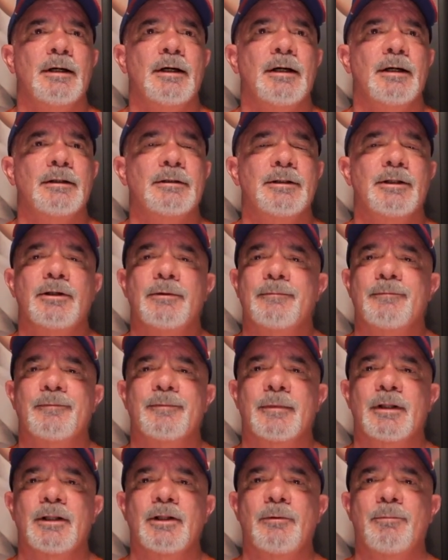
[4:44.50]
a little
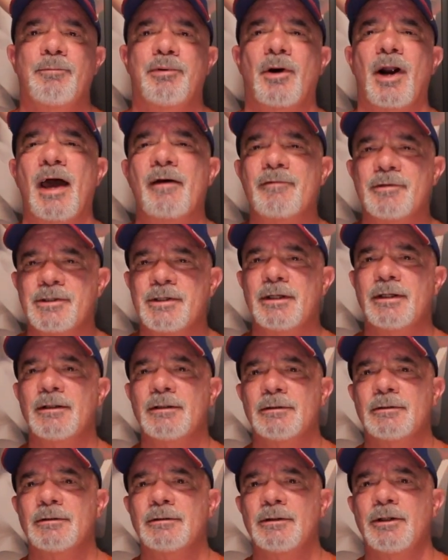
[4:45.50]
privacy,
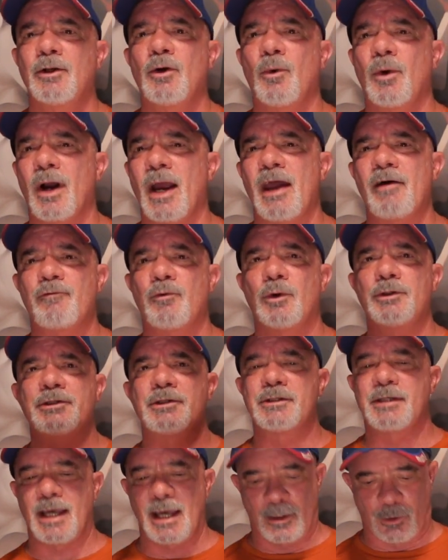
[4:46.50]
where everyone
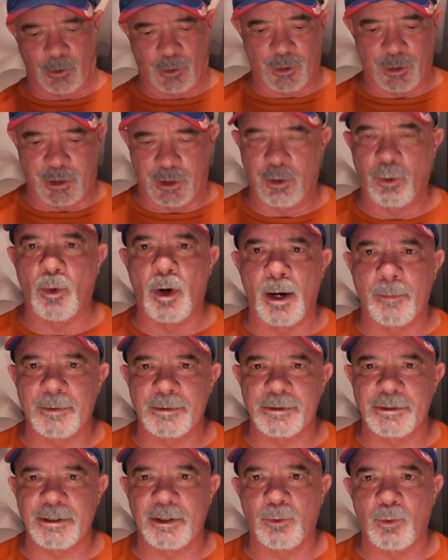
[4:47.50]
just can't look you up and
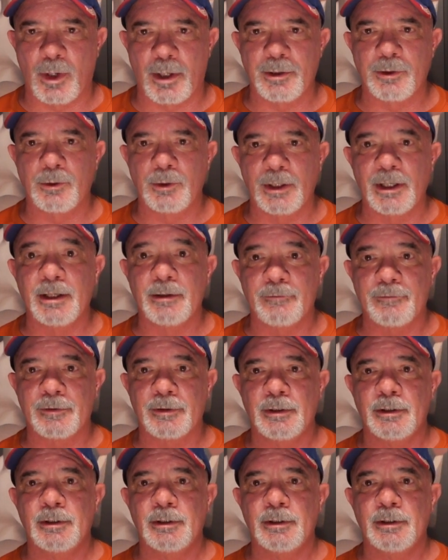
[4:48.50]
see where you live.